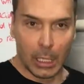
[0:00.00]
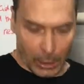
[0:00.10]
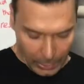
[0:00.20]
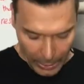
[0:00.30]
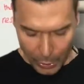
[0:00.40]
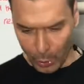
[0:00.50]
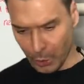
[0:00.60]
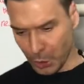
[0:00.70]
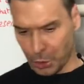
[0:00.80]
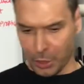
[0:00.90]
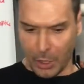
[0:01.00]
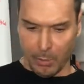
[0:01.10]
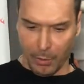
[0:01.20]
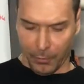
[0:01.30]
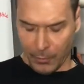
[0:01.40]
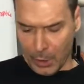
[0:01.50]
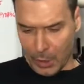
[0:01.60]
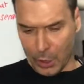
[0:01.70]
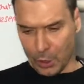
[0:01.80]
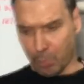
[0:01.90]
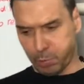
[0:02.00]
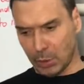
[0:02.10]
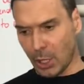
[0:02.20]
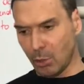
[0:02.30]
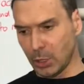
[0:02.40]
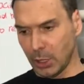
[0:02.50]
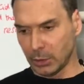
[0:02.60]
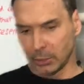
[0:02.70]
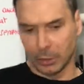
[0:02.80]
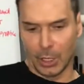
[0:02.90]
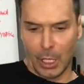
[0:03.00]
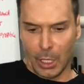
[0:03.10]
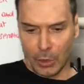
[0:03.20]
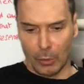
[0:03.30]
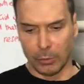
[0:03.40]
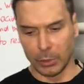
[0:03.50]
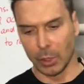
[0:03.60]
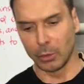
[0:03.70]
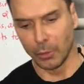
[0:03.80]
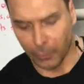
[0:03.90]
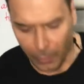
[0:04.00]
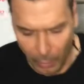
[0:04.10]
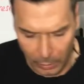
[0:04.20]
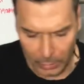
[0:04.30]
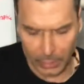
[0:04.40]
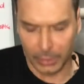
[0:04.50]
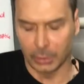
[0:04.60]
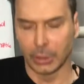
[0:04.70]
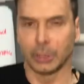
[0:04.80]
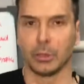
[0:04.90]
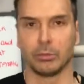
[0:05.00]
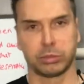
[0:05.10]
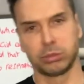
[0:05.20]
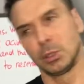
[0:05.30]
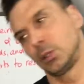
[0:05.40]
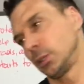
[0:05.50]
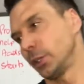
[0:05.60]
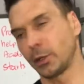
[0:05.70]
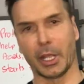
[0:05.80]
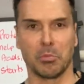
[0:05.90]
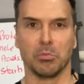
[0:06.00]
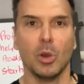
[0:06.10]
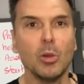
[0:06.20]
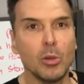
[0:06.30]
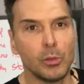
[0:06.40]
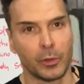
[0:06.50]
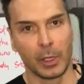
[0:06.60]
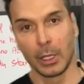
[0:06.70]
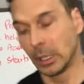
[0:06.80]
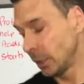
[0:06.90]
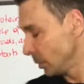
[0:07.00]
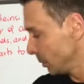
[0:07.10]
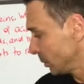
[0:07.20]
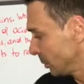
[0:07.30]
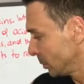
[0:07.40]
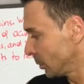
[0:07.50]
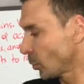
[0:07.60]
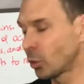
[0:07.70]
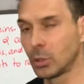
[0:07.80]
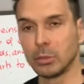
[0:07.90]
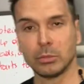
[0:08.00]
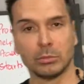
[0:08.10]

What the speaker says: and then you go in the gym and you bloated, and you fart and you don't can move, or